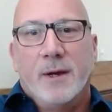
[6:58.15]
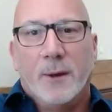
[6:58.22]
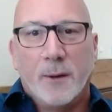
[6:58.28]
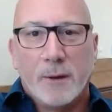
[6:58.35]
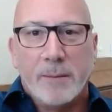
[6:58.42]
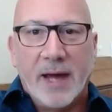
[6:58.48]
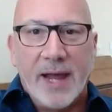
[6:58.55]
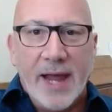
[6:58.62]

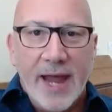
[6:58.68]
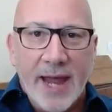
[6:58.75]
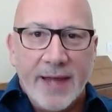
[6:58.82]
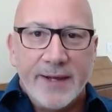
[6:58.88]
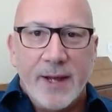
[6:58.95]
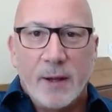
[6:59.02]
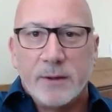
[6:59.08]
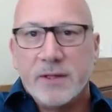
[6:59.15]
or by a
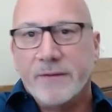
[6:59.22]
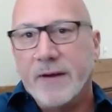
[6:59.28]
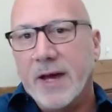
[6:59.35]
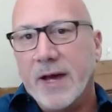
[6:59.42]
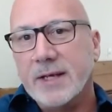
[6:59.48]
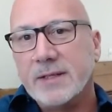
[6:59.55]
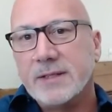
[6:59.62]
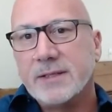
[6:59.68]
handheld
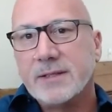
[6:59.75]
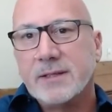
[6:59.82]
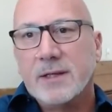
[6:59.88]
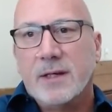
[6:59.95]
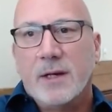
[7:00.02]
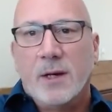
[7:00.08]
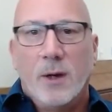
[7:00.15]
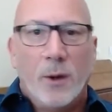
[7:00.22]
device
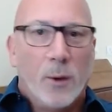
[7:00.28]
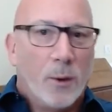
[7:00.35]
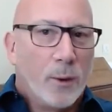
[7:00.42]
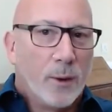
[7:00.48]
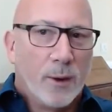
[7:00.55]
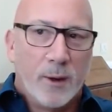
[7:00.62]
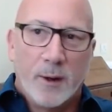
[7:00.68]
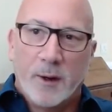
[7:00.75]

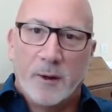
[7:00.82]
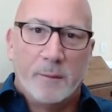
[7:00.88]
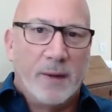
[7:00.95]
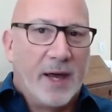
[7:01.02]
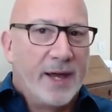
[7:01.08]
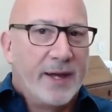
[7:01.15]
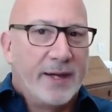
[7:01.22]
or by